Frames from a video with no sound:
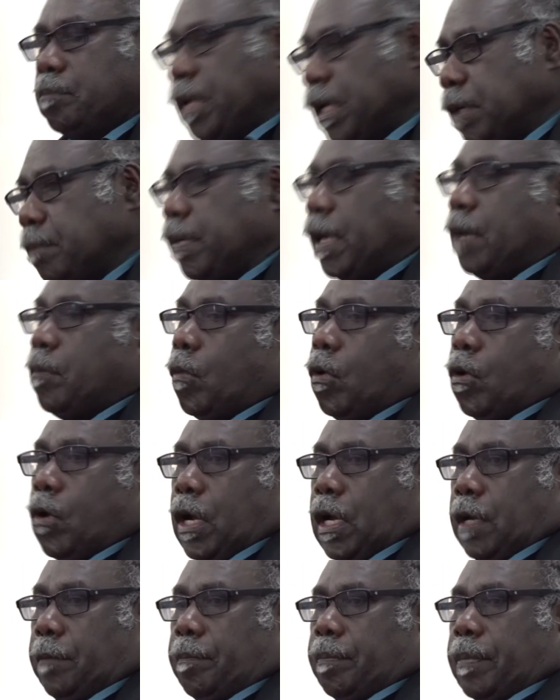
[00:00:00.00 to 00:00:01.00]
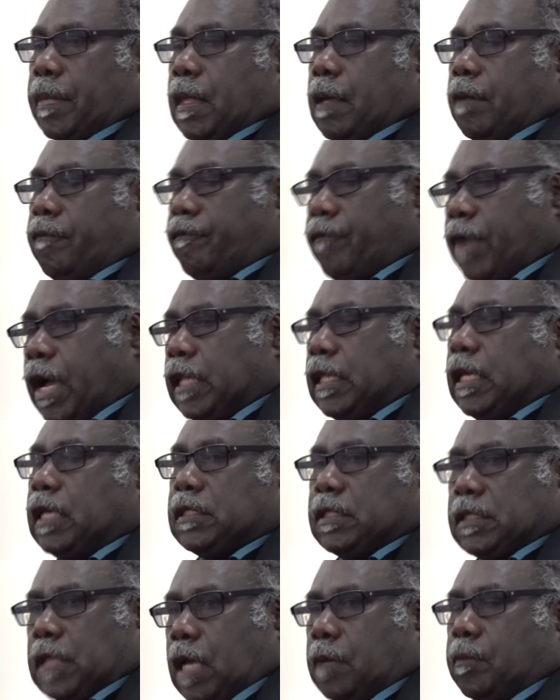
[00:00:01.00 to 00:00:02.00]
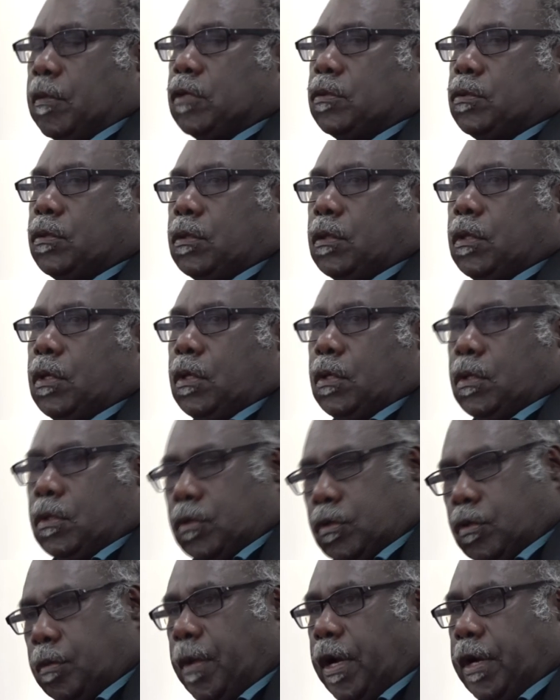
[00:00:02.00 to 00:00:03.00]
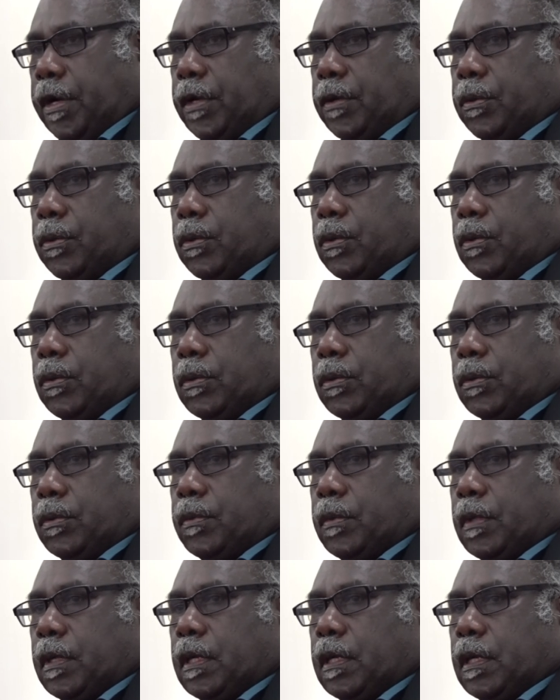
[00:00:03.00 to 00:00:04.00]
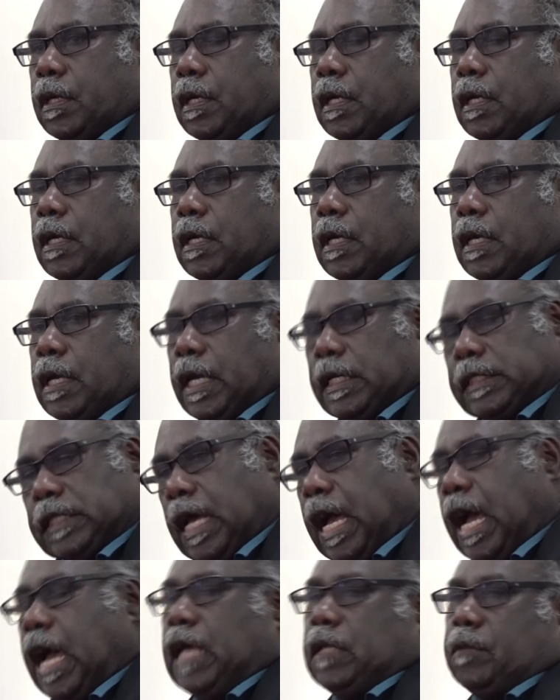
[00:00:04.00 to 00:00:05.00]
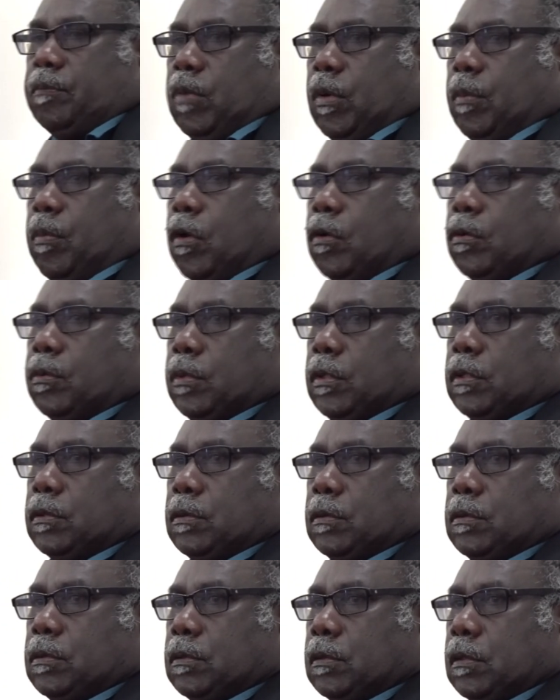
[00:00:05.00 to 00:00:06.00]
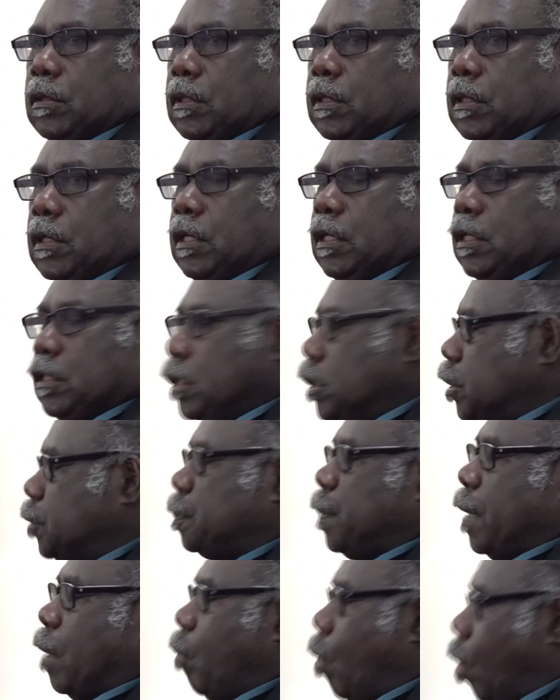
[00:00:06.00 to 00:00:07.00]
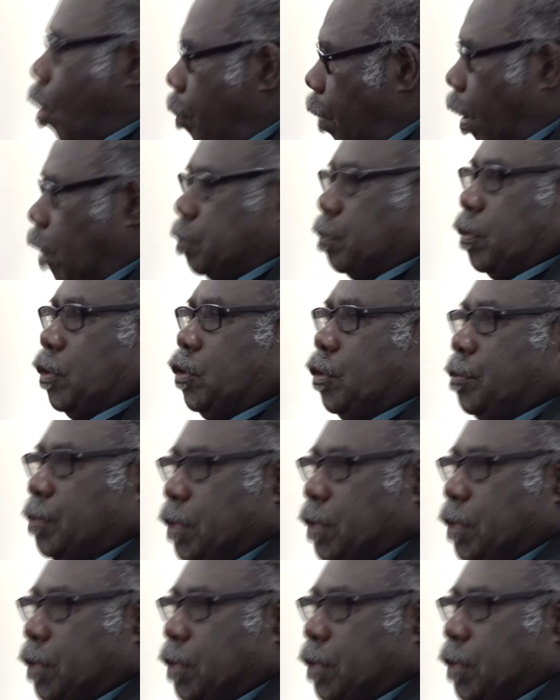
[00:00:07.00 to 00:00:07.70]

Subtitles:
Big plum along him, Father Simon Dumarinu has a heart for Bougainville. This plum walk about for